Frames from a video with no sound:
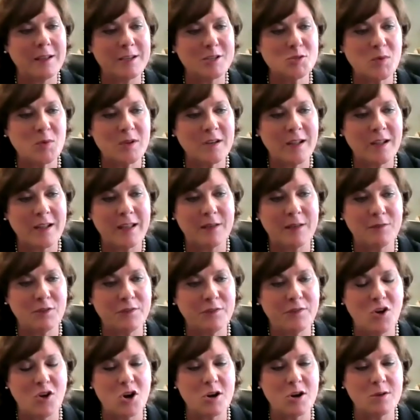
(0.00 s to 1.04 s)
husband and I have a
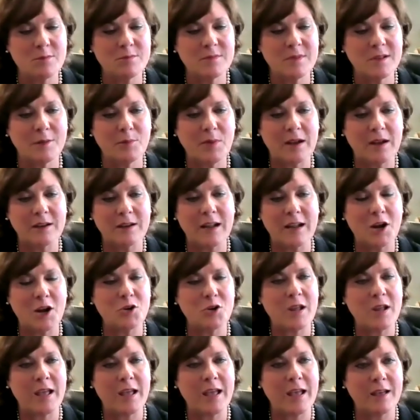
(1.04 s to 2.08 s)
farm about an hour
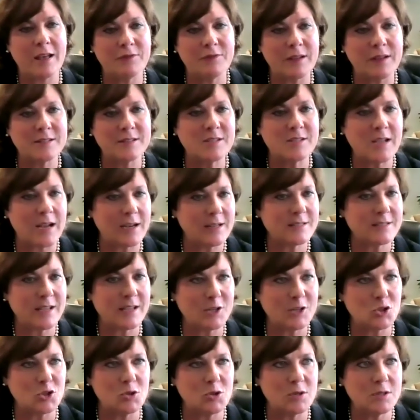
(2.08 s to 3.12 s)
and a half outside of
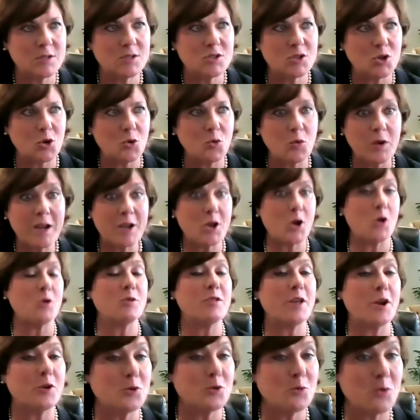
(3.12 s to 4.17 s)
St. Louis. So we go
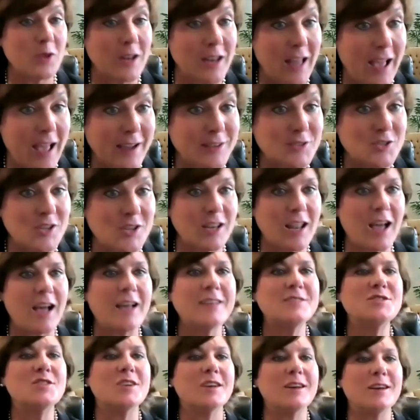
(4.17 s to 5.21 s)
there to relax a
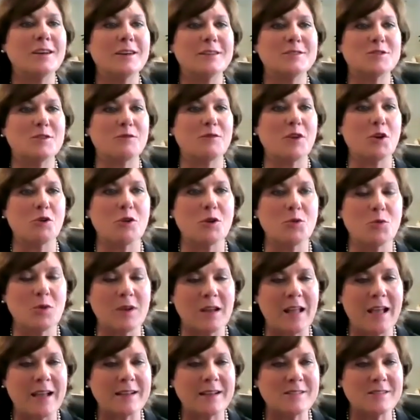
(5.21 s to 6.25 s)
lot. It's a very
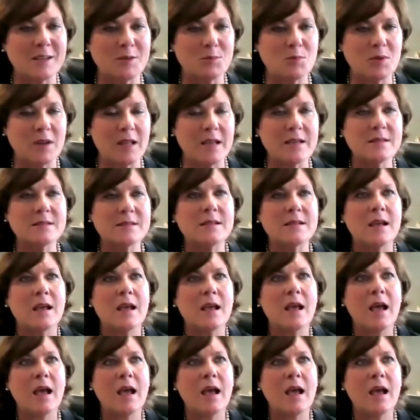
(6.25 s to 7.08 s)
relaxing place.